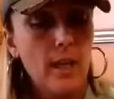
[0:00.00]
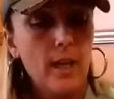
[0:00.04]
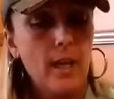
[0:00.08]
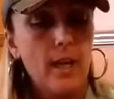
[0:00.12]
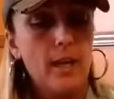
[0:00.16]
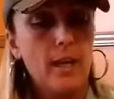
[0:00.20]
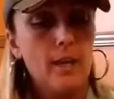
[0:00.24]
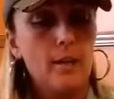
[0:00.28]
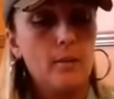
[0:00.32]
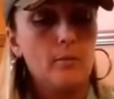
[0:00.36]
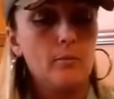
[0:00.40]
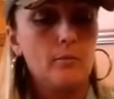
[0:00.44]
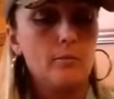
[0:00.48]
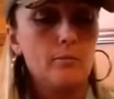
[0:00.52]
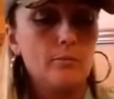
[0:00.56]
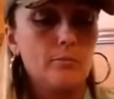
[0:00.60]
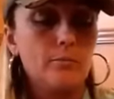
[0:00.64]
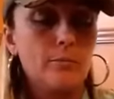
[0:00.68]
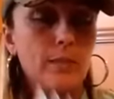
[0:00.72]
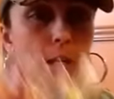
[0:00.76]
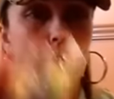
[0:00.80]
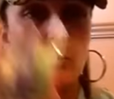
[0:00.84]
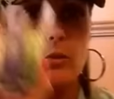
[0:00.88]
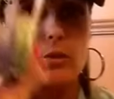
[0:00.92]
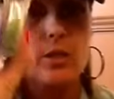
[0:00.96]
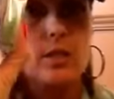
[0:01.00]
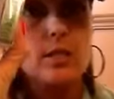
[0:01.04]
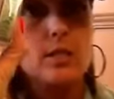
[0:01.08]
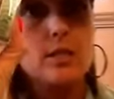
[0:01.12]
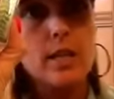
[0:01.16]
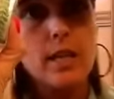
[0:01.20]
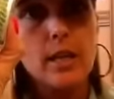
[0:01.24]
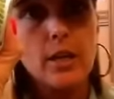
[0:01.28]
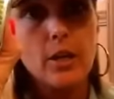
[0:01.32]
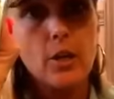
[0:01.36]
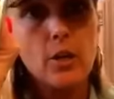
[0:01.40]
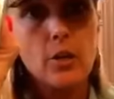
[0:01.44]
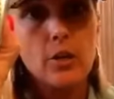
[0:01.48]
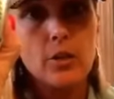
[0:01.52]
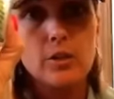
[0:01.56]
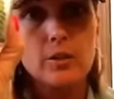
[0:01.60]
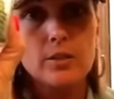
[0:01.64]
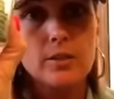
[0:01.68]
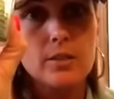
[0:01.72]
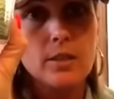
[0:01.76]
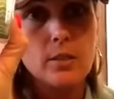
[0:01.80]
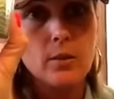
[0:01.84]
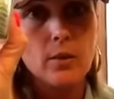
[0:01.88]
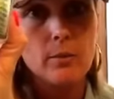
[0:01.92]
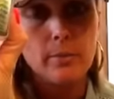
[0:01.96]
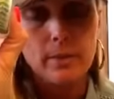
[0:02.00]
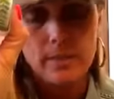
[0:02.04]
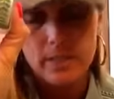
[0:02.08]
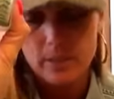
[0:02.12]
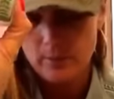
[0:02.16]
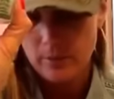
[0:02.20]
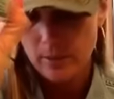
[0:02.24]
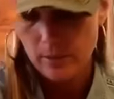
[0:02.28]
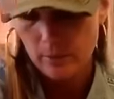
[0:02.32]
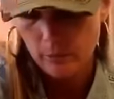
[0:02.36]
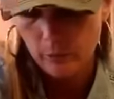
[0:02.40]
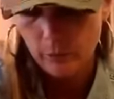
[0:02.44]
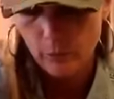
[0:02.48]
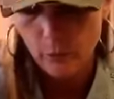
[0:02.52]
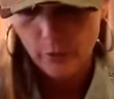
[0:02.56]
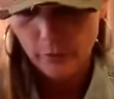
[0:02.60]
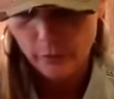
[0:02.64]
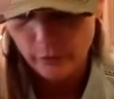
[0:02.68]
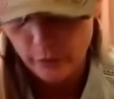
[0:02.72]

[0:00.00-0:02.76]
um, they were just there, so I picked them up for a